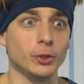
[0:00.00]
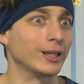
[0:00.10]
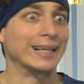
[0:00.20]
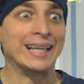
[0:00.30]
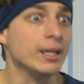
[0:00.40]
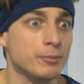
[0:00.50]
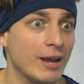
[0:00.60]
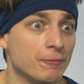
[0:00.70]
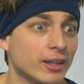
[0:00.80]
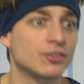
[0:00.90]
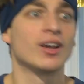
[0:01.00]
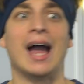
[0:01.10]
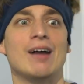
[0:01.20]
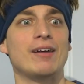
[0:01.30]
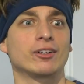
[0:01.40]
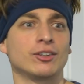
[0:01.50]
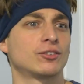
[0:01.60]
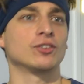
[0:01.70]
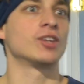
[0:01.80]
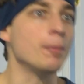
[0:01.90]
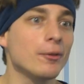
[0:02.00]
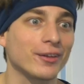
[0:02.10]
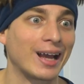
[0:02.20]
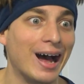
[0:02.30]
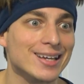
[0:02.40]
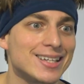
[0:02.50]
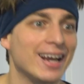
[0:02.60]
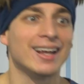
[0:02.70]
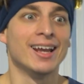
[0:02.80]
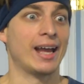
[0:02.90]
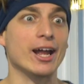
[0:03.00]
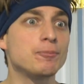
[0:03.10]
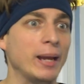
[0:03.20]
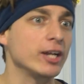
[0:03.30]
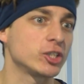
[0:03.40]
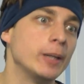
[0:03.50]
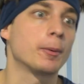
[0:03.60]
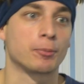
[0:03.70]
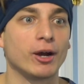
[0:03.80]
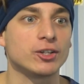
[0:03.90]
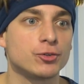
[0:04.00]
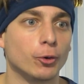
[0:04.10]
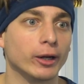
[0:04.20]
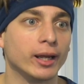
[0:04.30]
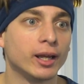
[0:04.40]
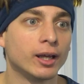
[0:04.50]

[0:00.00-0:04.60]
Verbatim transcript: you you could keep Netflix, have access to double the content, and pay a cheaper price for it?